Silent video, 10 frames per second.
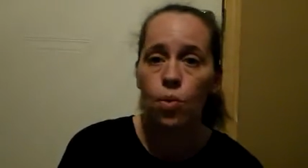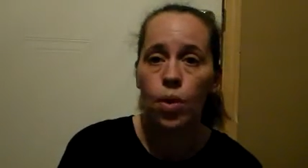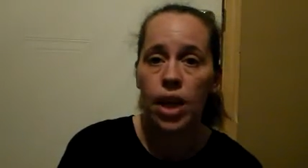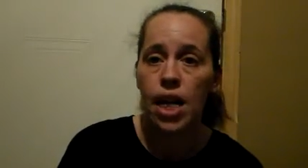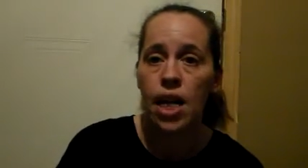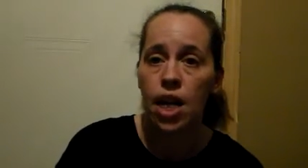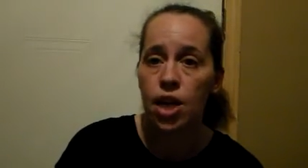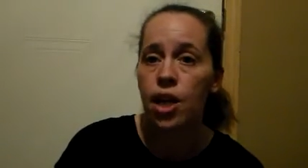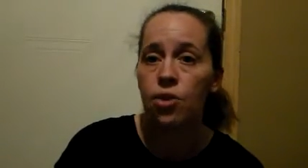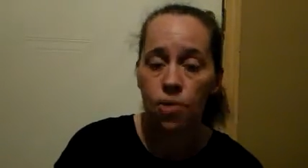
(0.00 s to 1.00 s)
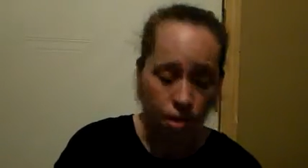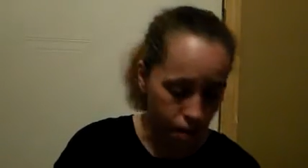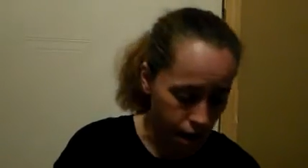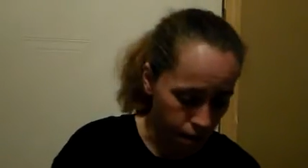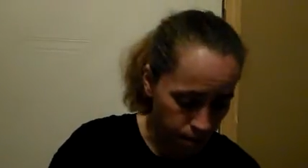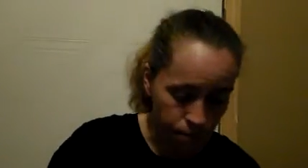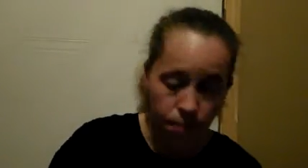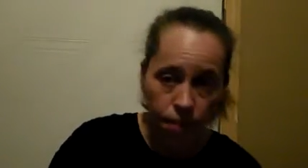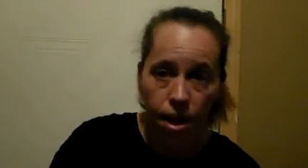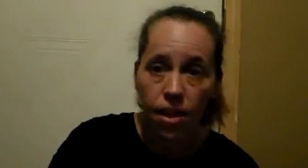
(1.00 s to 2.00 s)
you would want to eat a tangerine right now.
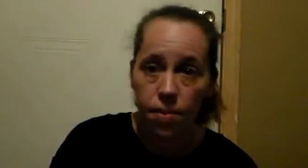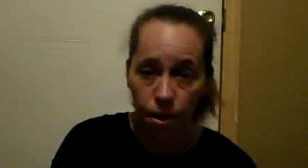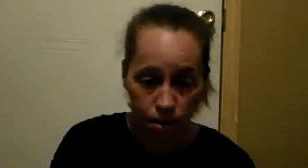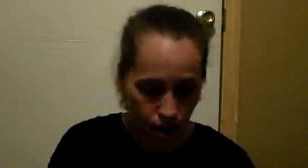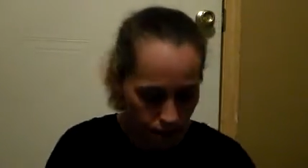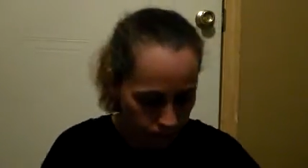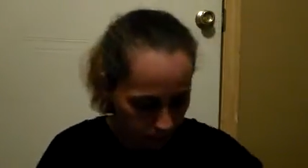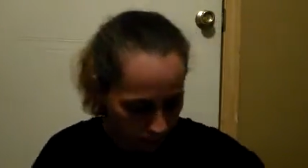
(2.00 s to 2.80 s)
It smells so